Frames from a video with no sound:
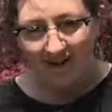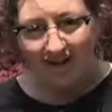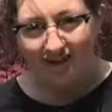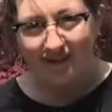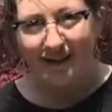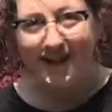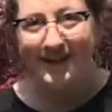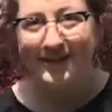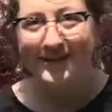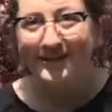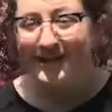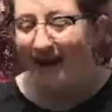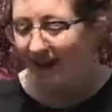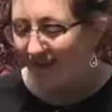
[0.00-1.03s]
All right, so
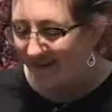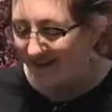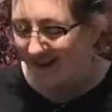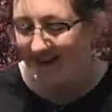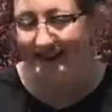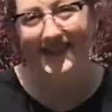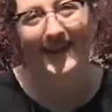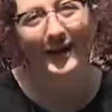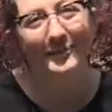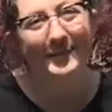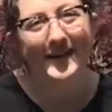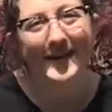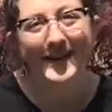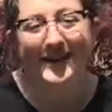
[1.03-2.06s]
now the next step
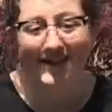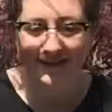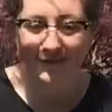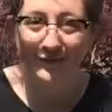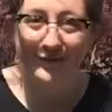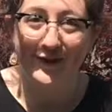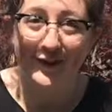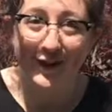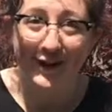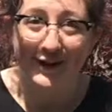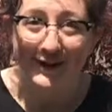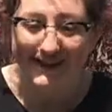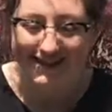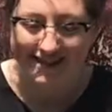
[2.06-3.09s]
is to fill
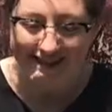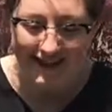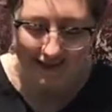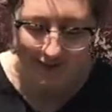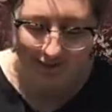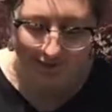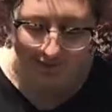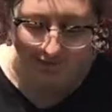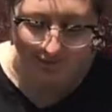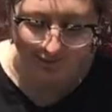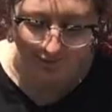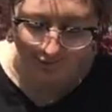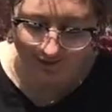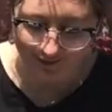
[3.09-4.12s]
our containers with
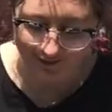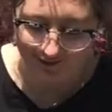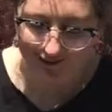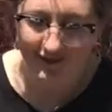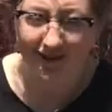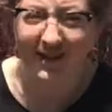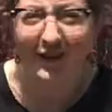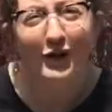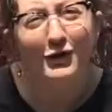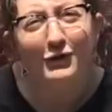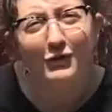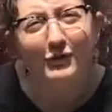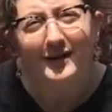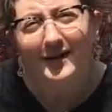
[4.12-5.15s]
soil.
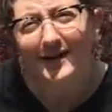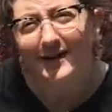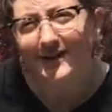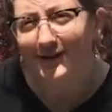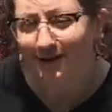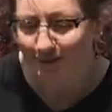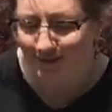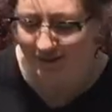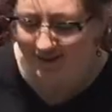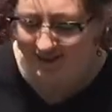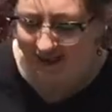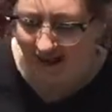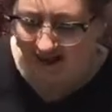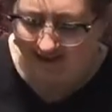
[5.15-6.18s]
You really can use
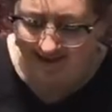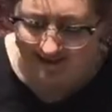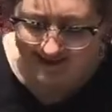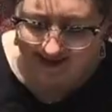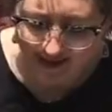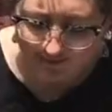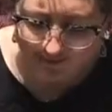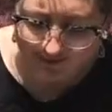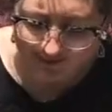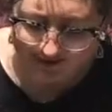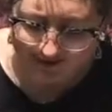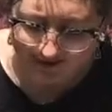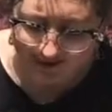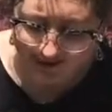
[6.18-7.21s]
any type of
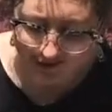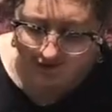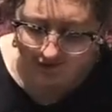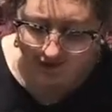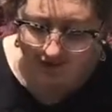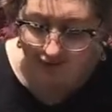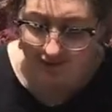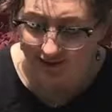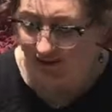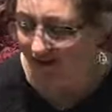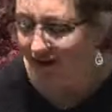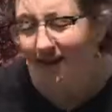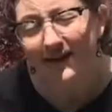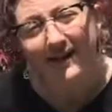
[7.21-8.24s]
container that you'd
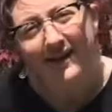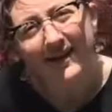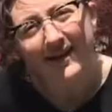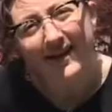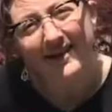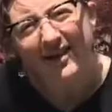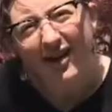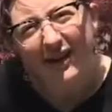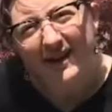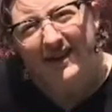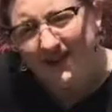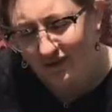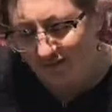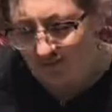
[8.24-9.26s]
like, as long
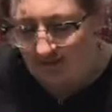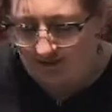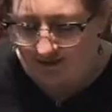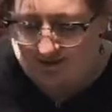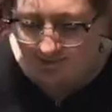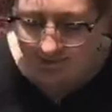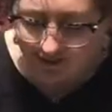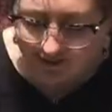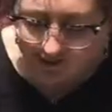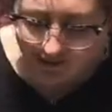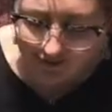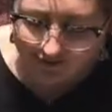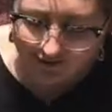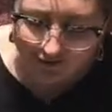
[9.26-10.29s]
as it's flexible
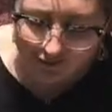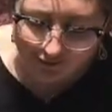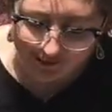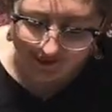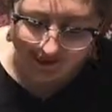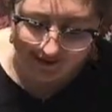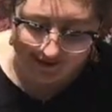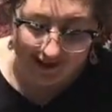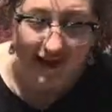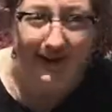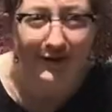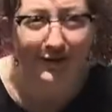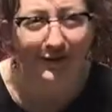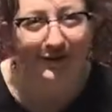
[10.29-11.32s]
enough that you can
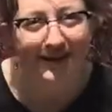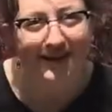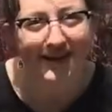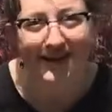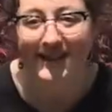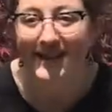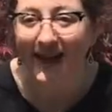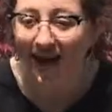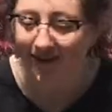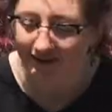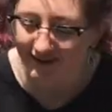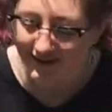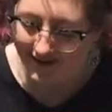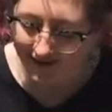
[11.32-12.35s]
get your seeds
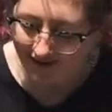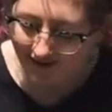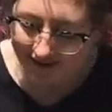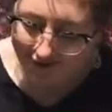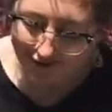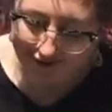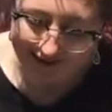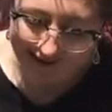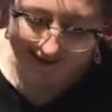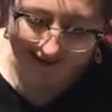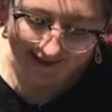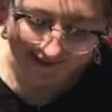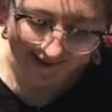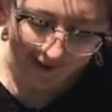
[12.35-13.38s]
out, your
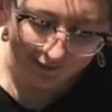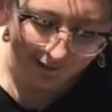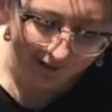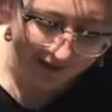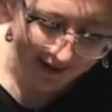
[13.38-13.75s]
seedlings out,